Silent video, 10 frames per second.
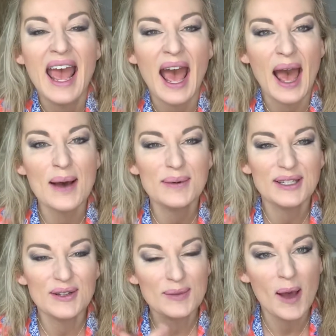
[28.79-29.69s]
I would
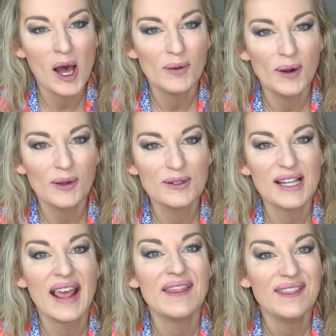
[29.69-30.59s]
use my hot rollers
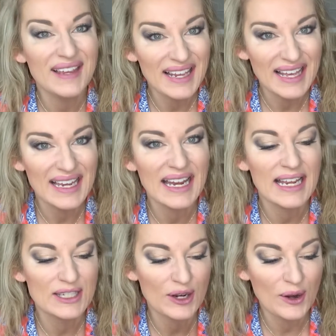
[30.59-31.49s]
and then in
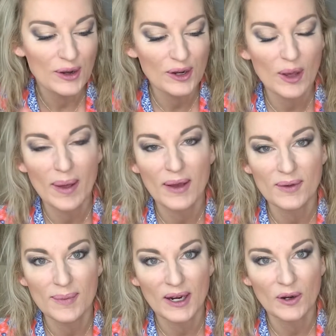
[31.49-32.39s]
turn go back with
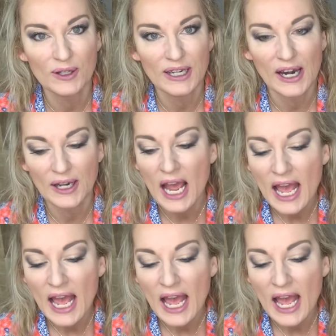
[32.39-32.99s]
my curling iron.